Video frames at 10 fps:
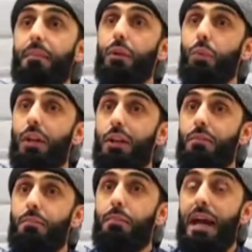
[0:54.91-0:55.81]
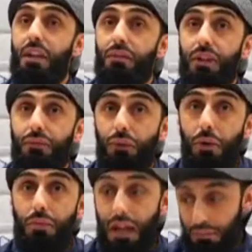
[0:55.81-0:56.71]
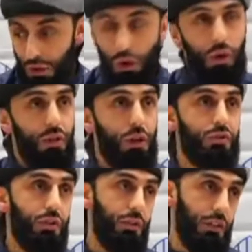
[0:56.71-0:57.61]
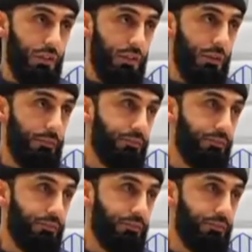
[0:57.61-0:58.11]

But we can benefit from them on those conditions.